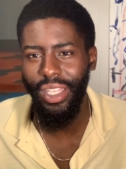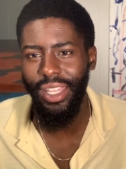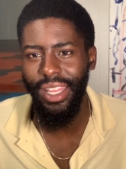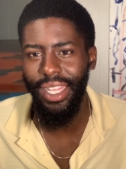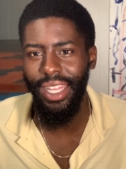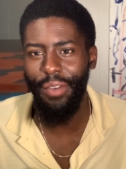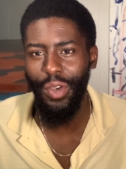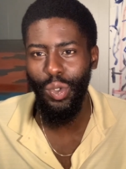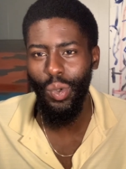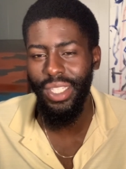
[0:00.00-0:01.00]
thing that they never
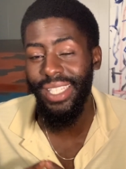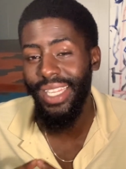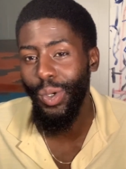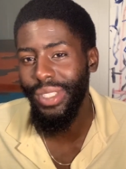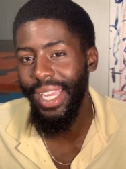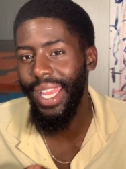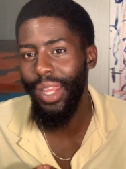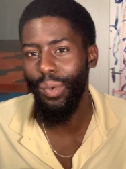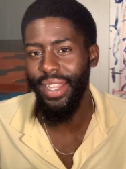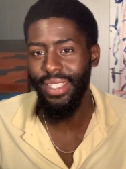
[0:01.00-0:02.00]
do is they don't take any
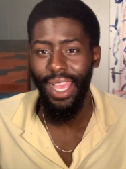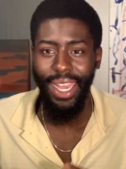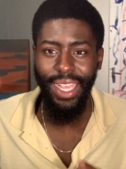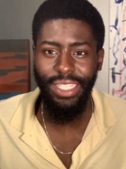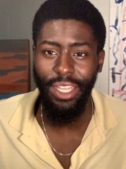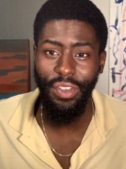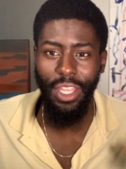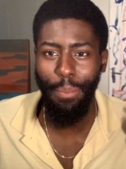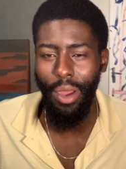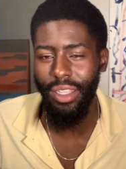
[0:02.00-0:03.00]
risk. Like I say, if you
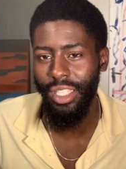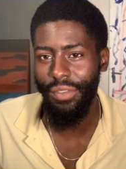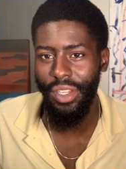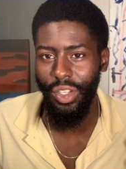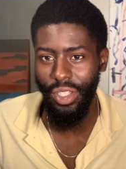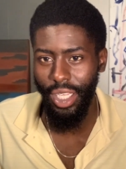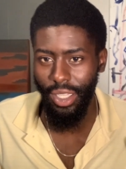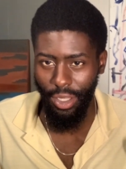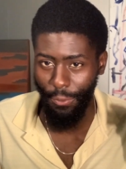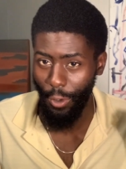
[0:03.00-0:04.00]
think positively and you
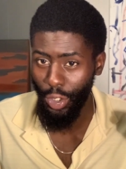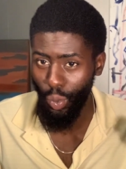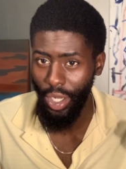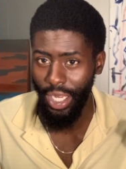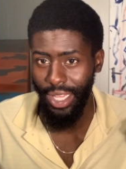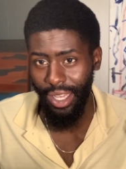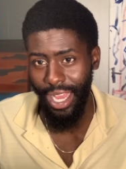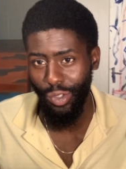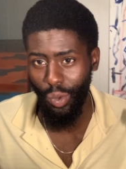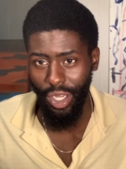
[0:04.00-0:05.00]
think the first one and the
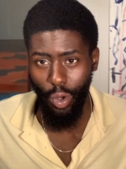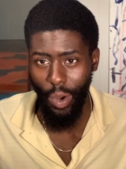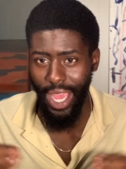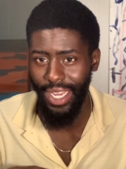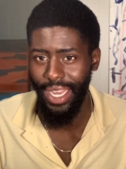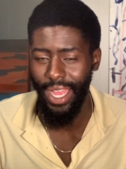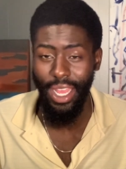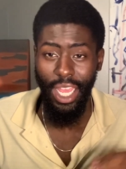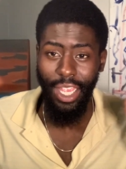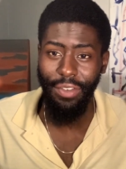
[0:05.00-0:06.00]
last one go hand in hand.
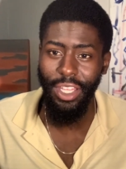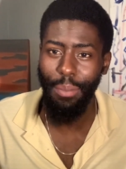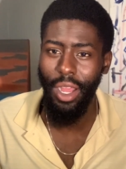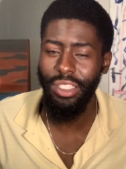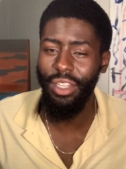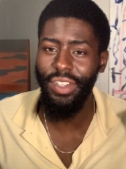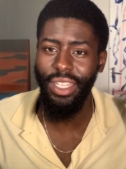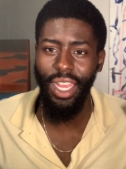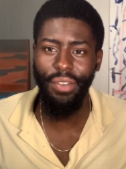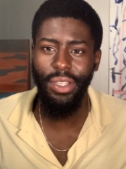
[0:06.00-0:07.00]
If you think positively and
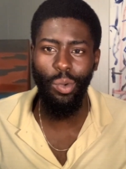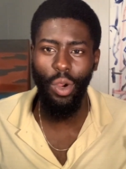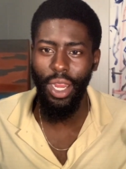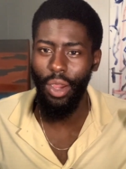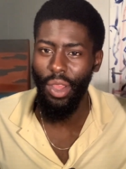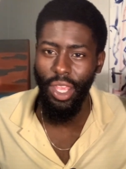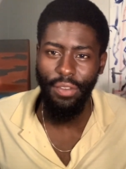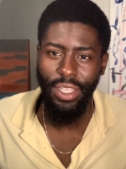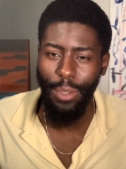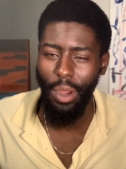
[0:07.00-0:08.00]
think everything will work out. If
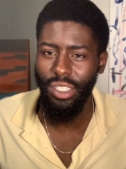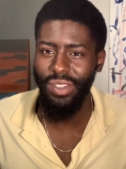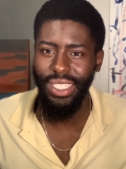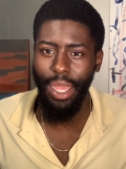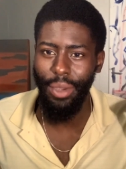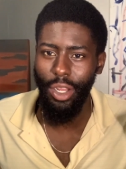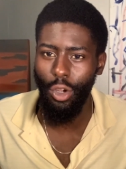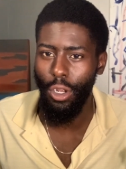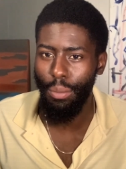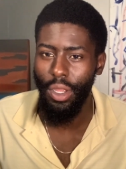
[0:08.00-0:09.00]
you think positively and say, I'm going to get her
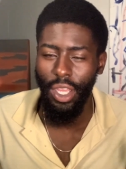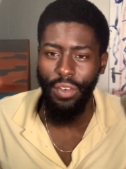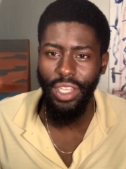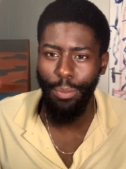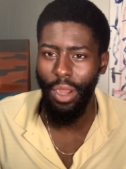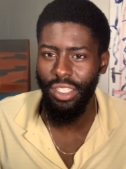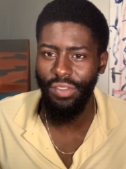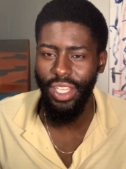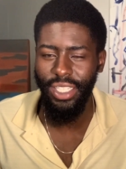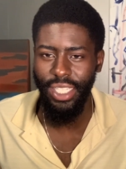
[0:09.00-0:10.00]
number. If you think
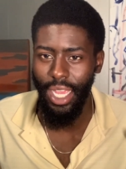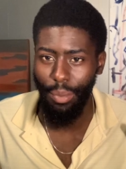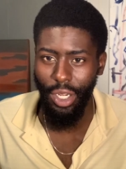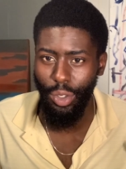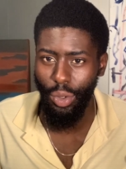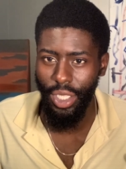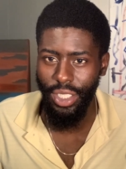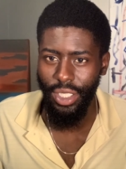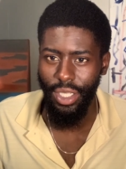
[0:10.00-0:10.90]
positively and say, I'm going to do this.